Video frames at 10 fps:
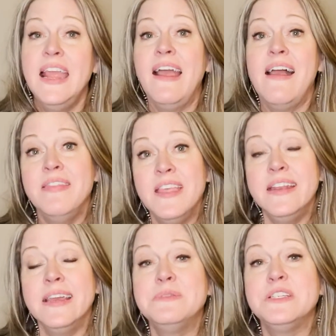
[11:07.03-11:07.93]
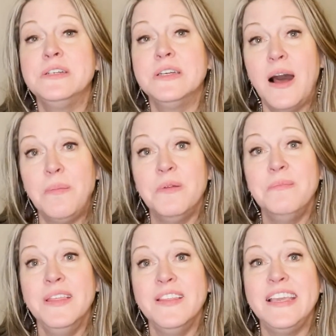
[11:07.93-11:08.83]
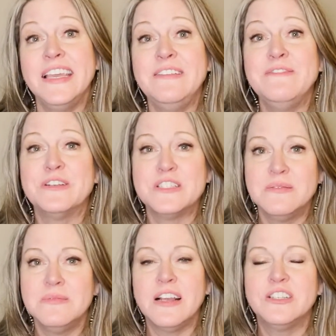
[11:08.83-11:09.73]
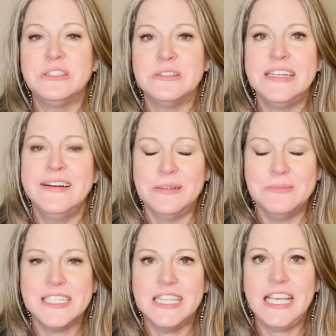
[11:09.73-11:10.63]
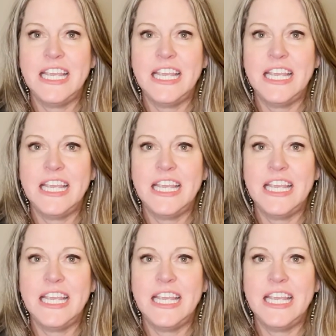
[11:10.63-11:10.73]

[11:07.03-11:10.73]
and then up to a couple million for some luxury homes in the